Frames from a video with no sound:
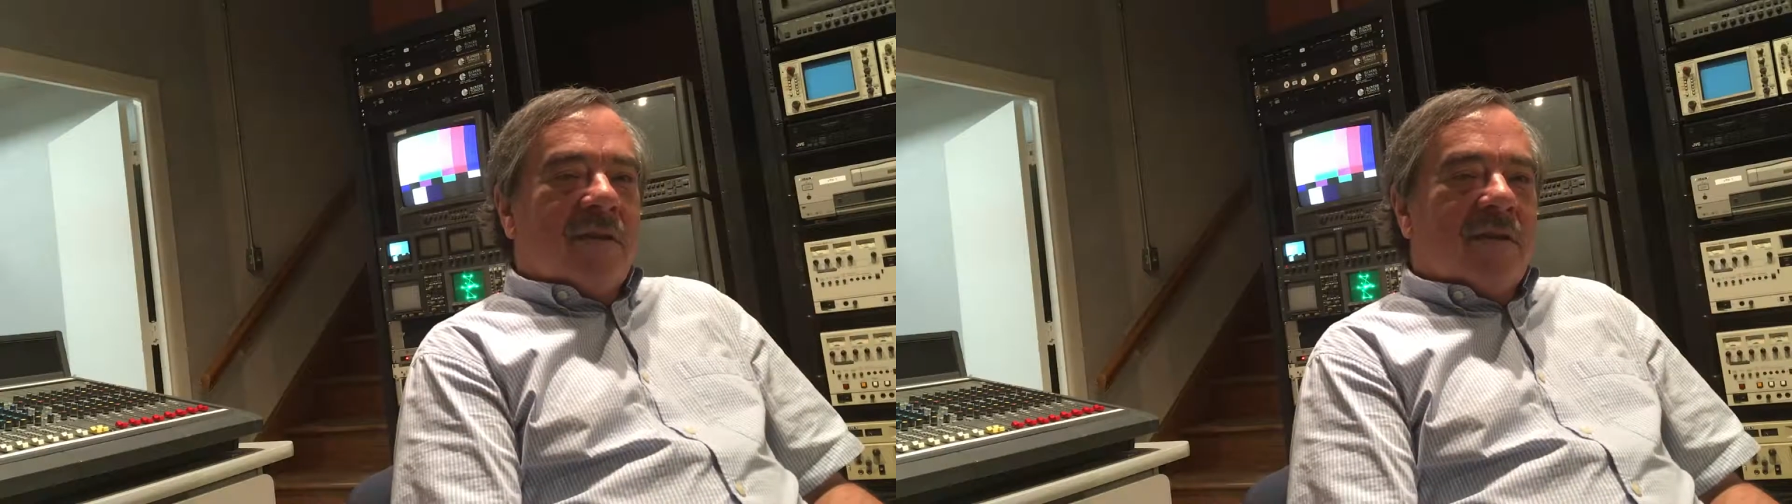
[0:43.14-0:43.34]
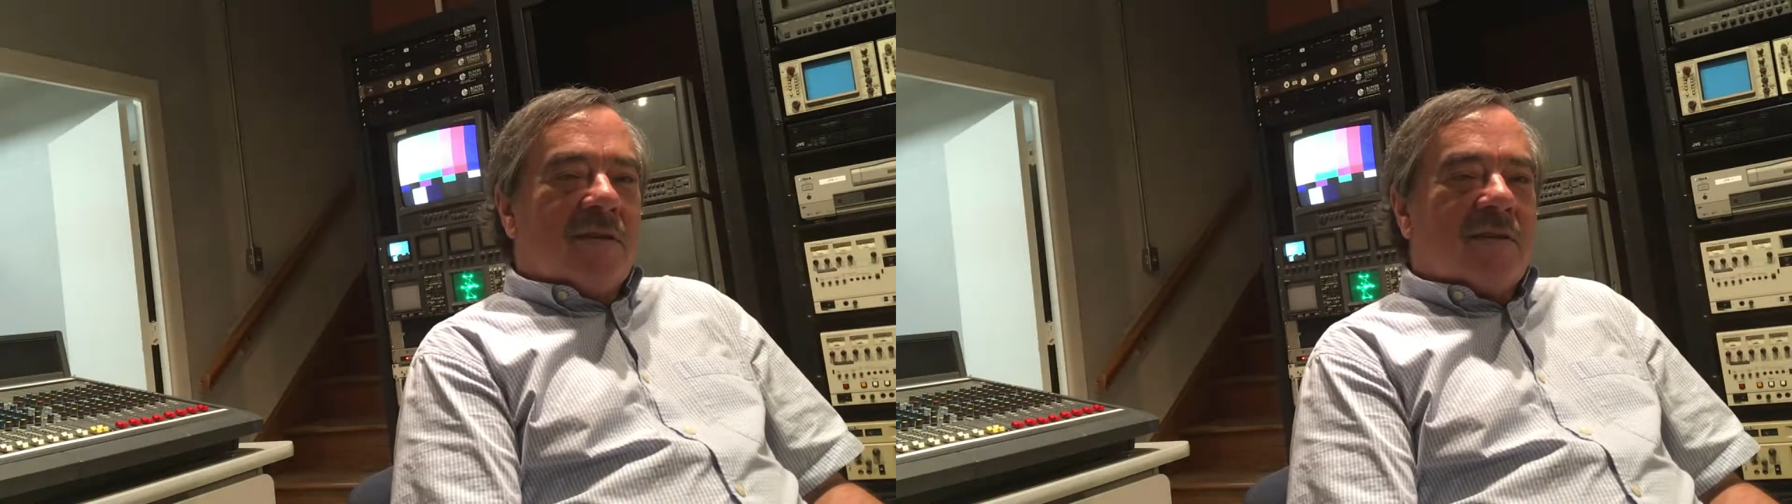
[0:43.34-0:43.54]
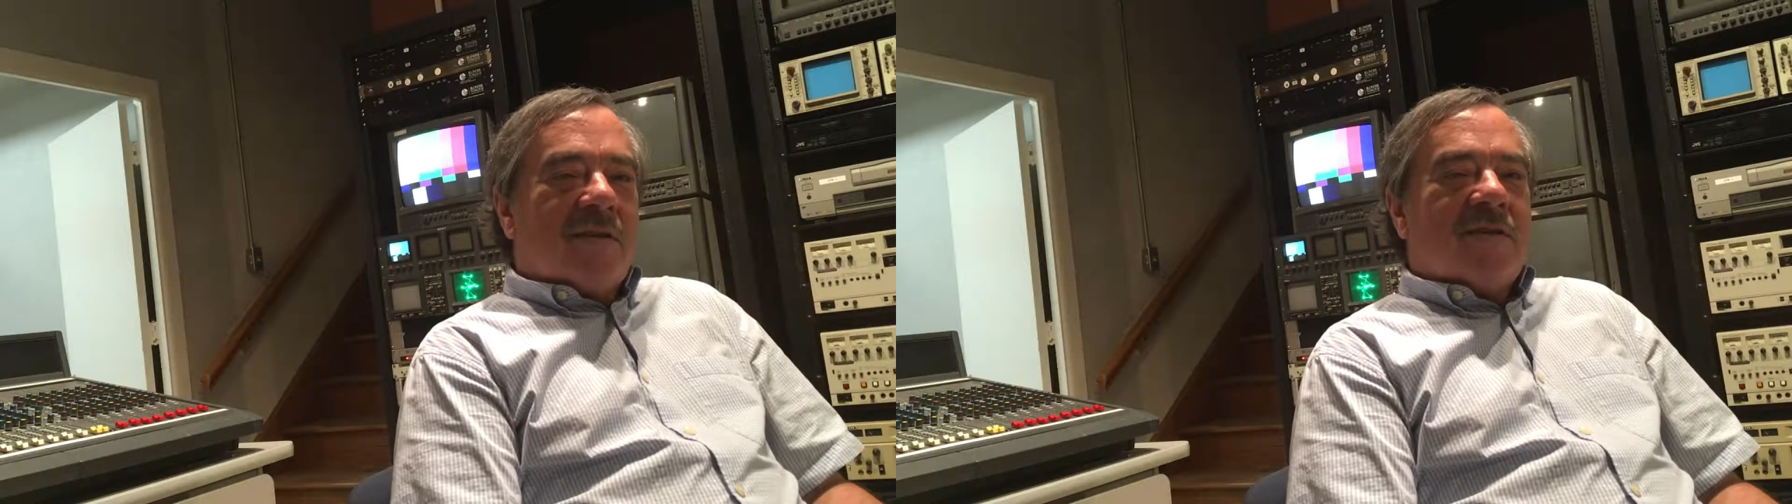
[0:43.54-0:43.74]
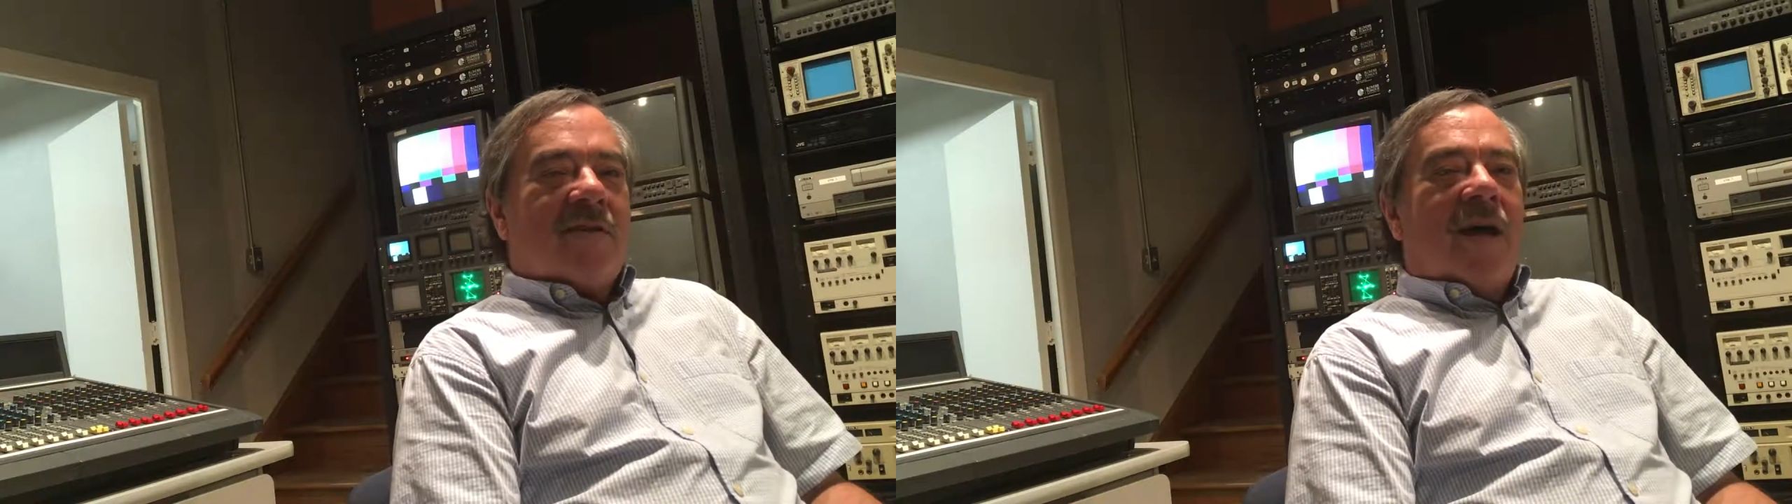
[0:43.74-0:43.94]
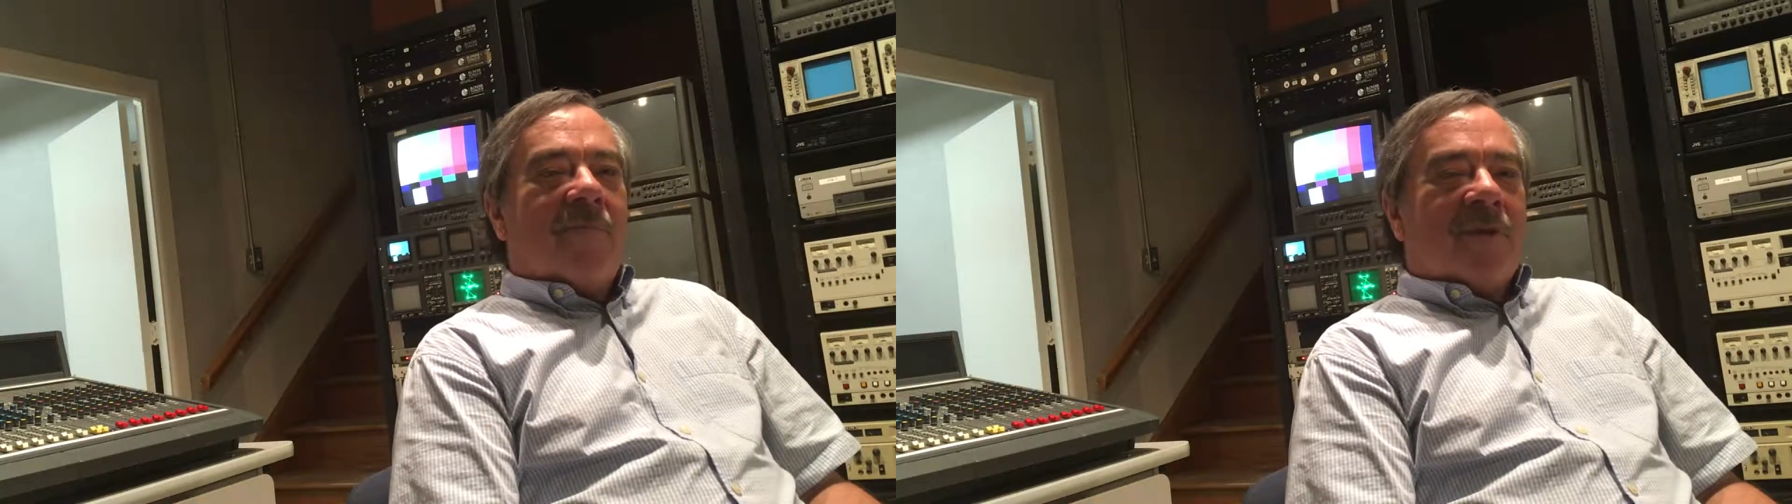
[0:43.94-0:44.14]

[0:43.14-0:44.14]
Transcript: And this kid stopped